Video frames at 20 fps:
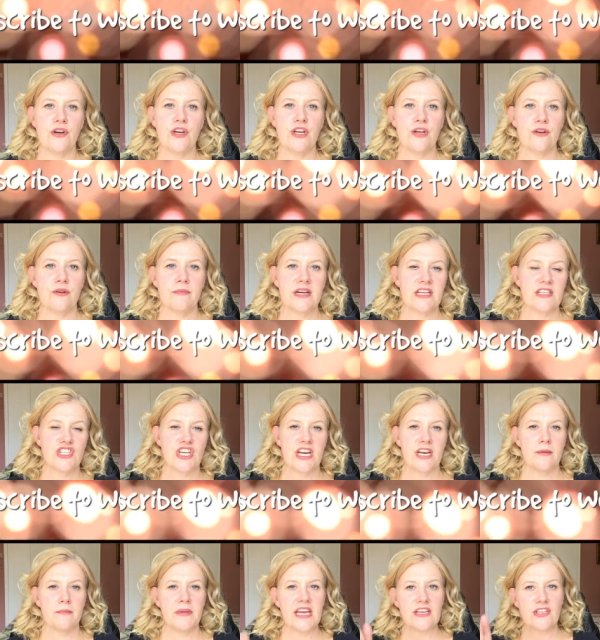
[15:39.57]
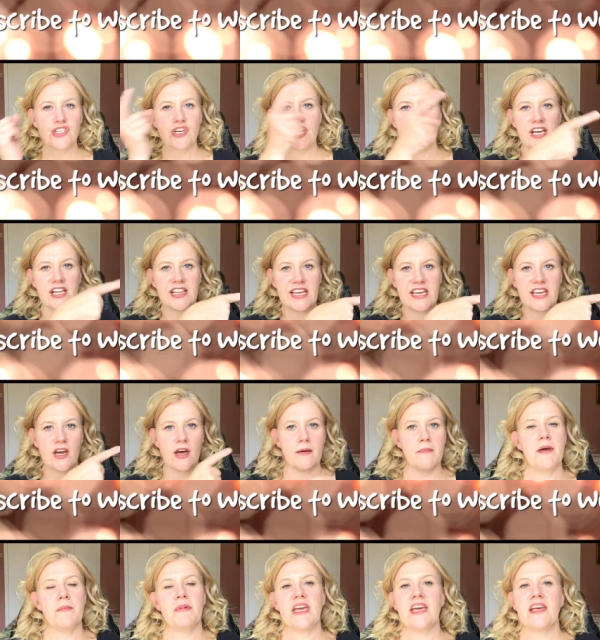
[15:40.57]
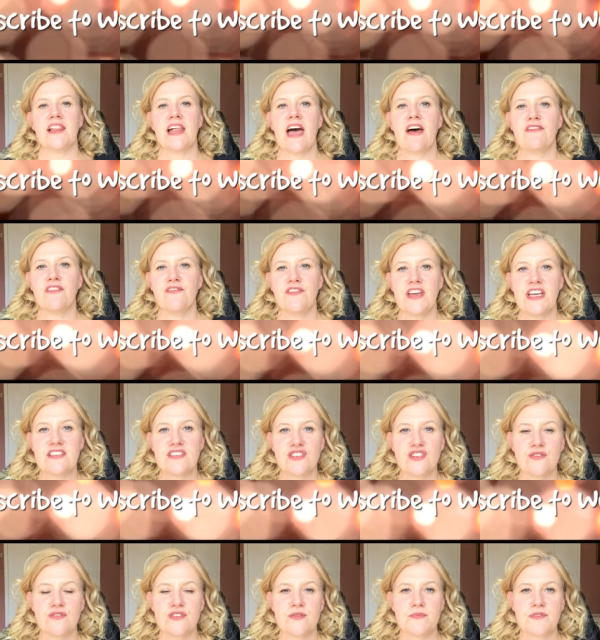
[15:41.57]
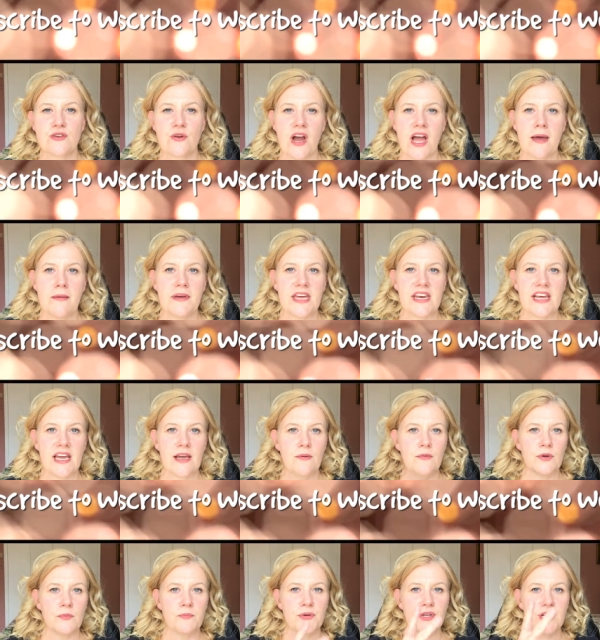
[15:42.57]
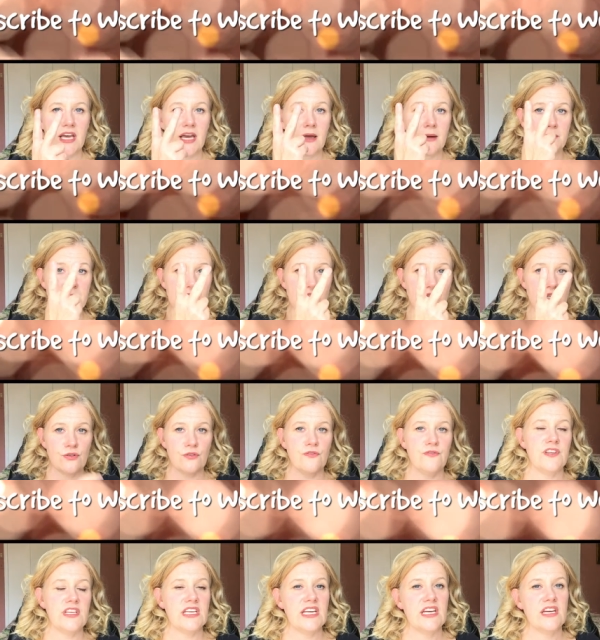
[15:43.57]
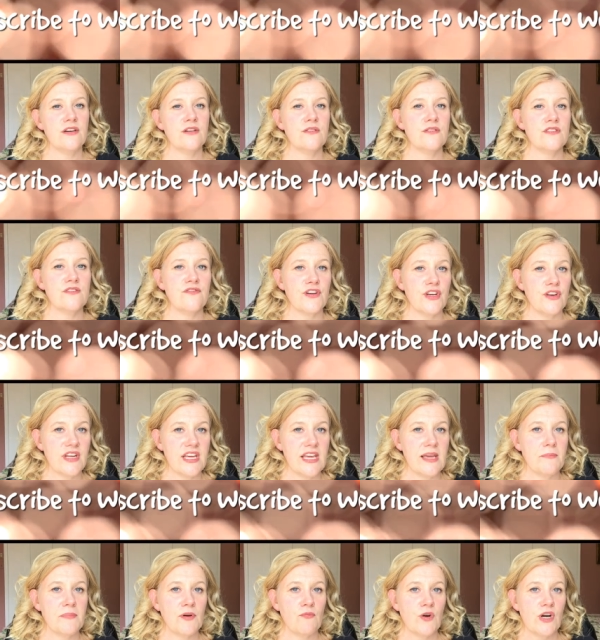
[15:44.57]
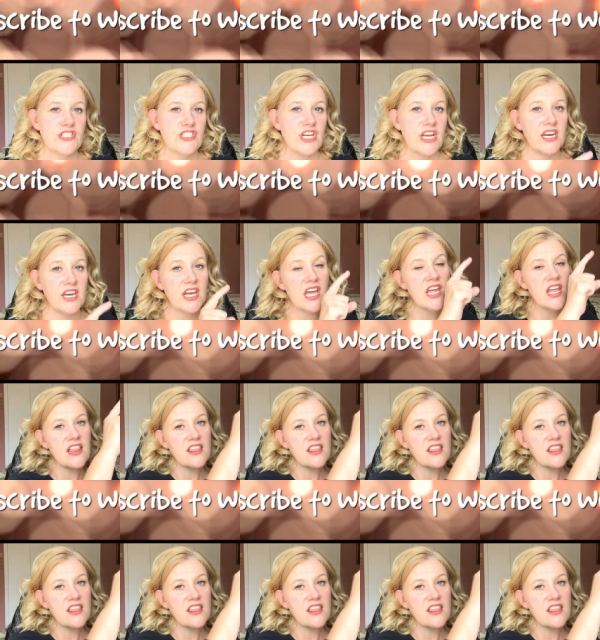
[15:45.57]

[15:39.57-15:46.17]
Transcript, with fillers: new to my channel, make sure you click on my big laughing face to subscribe, and I will put up two videos for you to keep on watching.